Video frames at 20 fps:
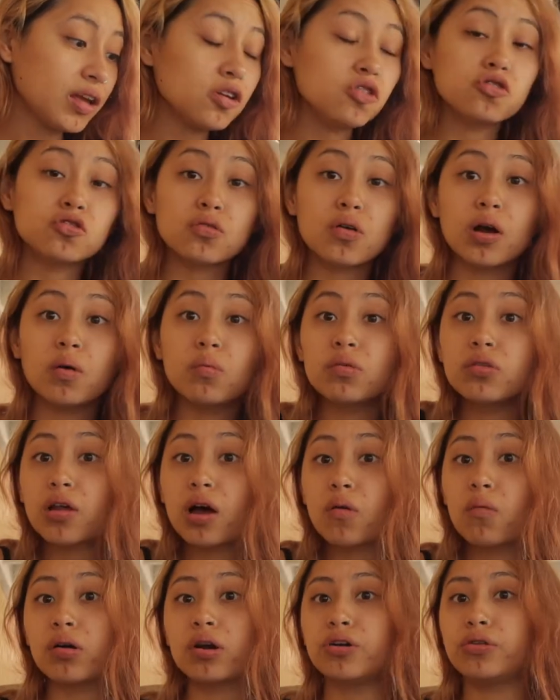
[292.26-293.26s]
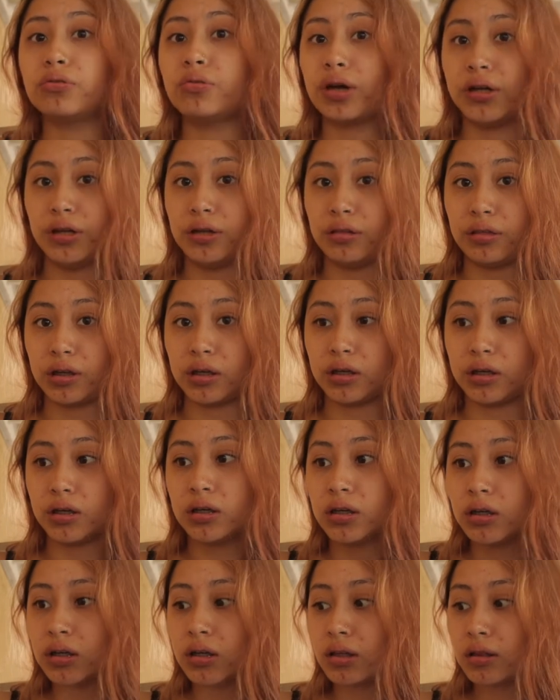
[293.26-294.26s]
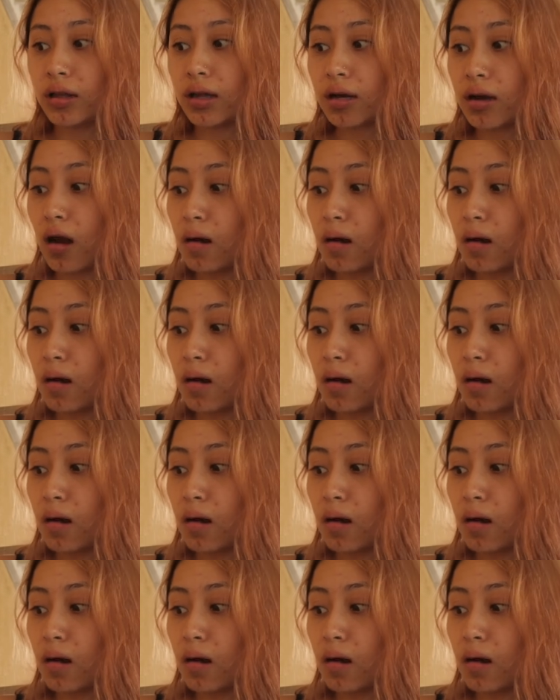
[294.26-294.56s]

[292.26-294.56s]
so I will not want to do anything. Like,